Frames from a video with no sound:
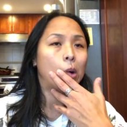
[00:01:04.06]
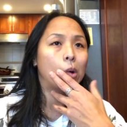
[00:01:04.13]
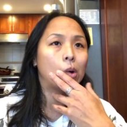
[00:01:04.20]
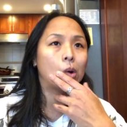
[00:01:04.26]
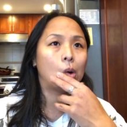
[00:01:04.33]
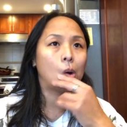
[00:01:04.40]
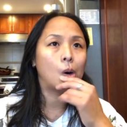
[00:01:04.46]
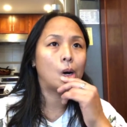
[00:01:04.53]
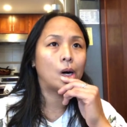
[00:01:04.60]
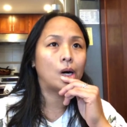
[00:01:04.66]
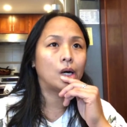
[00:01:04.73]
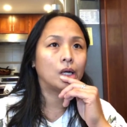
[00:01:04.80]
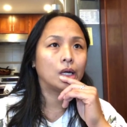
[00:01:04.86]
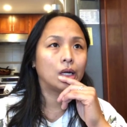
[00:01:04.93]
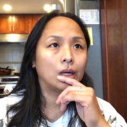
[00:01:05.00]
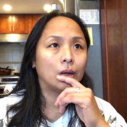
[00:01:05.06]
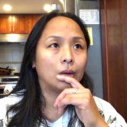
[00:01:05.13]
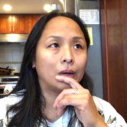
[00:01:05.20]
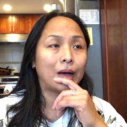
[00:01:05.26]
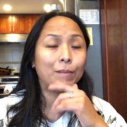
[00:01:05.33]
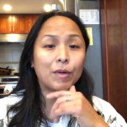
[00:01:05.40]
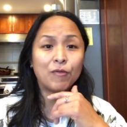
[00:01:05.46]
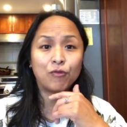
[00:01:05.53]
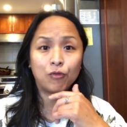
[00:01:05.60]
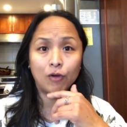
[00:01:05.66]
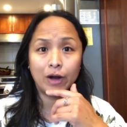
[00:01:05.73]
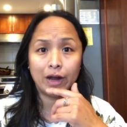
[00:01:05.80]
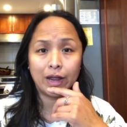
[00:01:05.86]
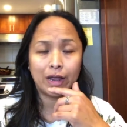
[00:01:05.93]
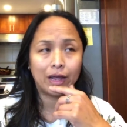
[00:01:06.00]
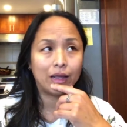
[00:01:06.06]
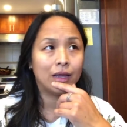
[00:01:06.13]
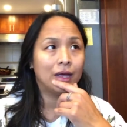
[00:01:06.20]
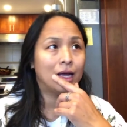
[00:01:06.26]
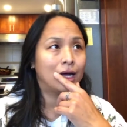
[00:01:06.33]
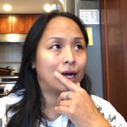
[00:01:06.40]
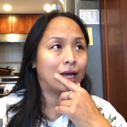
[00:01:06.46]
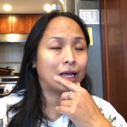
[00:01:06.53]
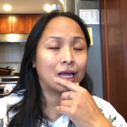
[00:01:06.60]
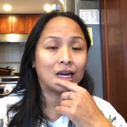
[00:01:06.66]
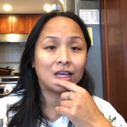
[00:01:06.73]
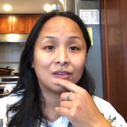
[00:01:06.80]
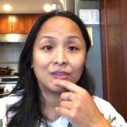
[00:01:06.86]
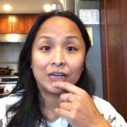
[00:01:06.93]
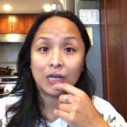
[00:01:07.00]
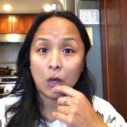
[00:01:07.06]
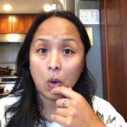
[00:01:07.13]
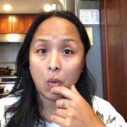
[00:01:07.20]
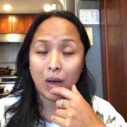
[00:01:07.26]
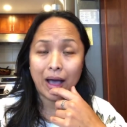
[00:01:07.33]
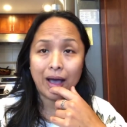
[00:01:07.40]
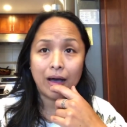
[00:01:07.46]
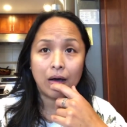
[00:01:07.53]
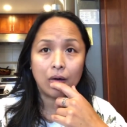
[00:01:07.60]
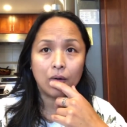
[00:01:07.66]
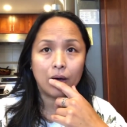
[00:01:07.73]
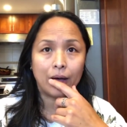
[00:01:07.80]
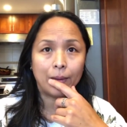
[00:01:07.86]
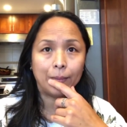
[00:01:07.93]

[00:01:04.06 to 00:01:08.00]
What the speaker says: or, you know, I'm afraid, I cannot even go out.